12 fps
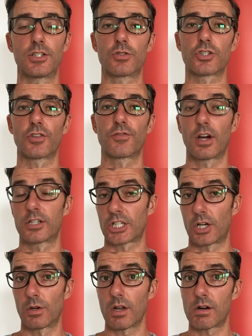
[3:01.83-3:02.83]
you for
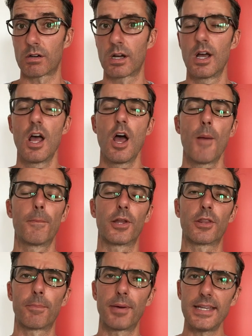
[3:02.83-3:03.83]
so long,
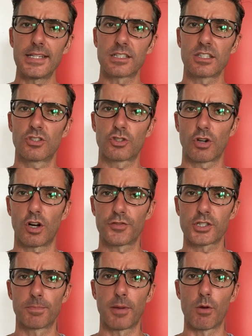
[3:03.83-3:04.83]
but the peaks and
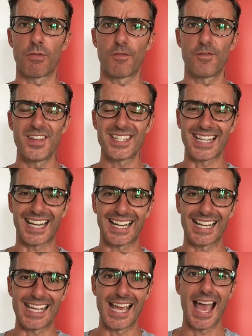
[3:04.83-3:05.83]
troughs, both
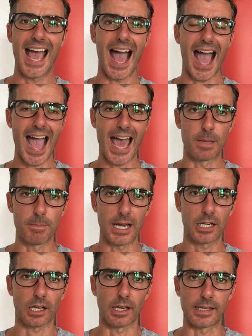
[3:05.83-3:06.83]
physically and
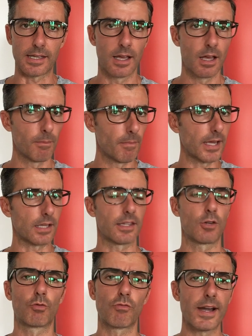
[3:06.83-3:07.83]
mentally, make
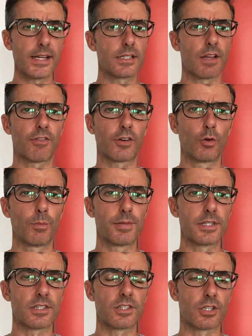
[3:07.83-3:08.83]
the already difficult
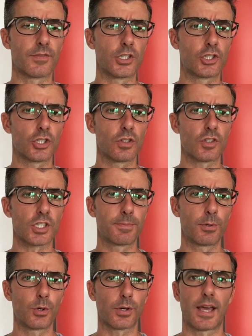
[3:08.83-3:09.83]
business of endurance
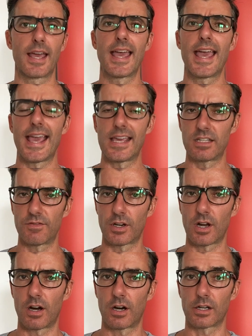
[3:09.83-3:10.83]
sport even
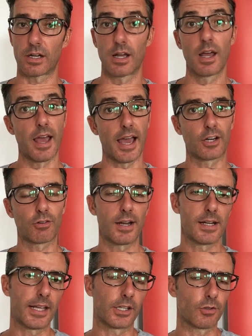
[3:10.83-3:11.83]
harder and
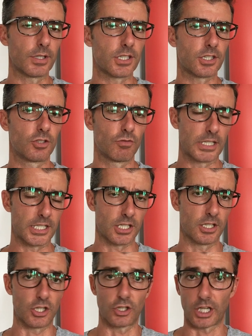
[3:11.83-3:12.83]
greatly increase the
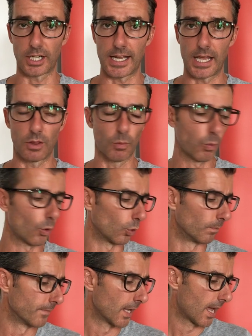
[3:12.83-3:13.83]
reason that you're going to hit the
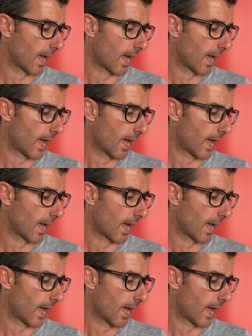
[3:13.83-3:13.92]
wall.